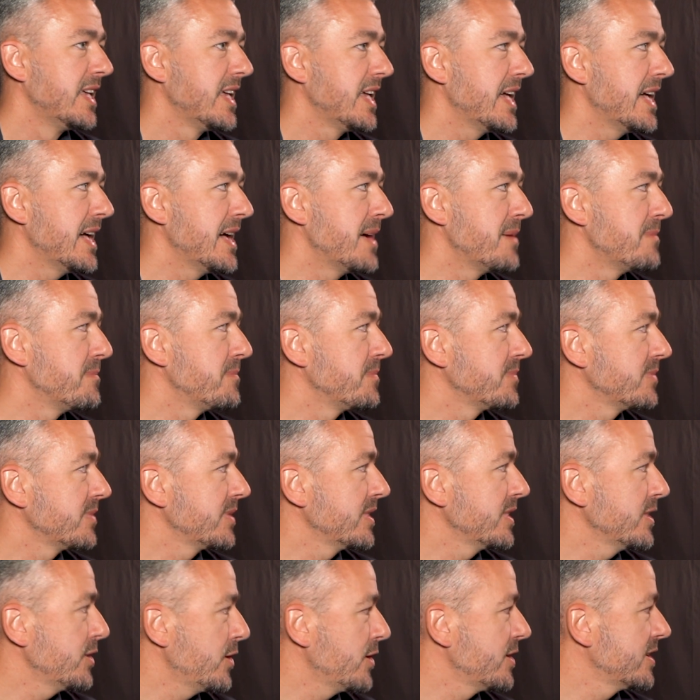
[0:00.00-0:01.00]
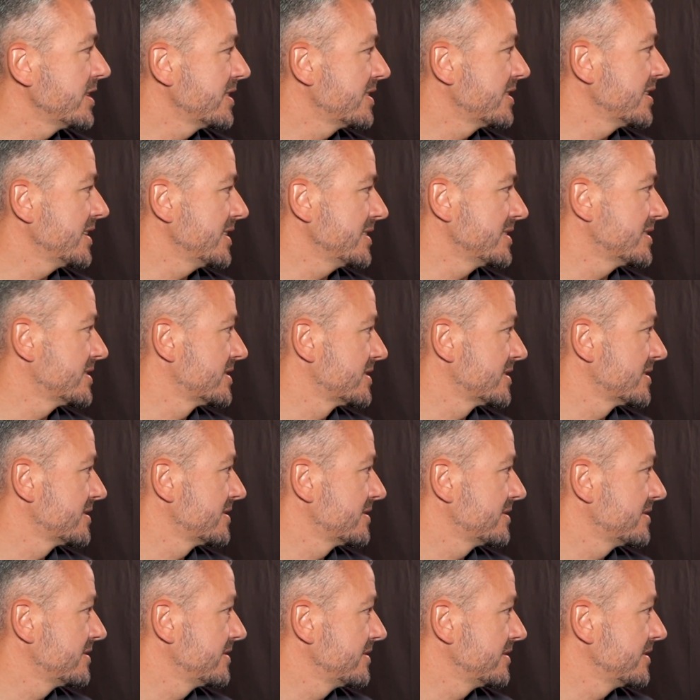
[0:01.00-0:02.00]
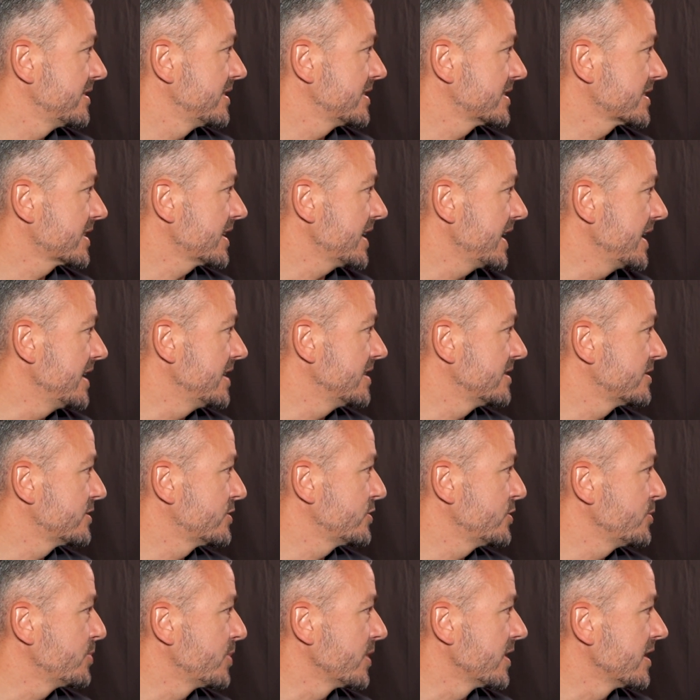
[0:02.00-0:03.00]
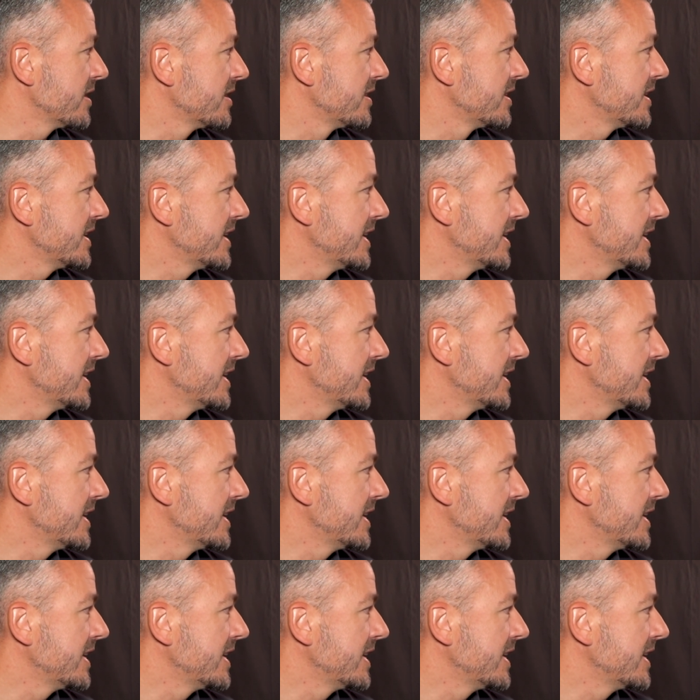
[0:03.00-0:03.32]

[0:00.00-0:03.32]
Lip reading: it's great. Super.